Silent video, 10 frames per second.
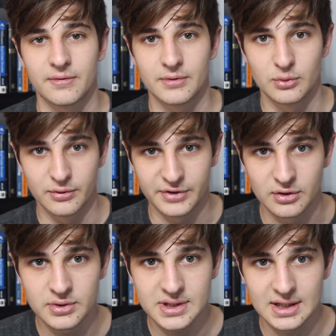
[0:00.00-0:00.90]
the
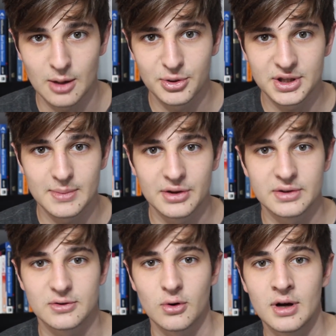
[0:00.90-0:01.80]
reviews and I'll put them on the
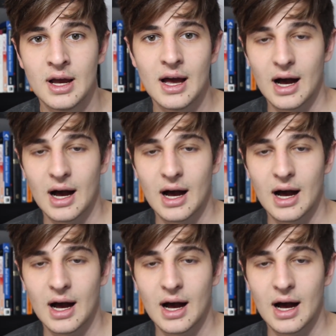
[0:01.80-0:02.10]
store.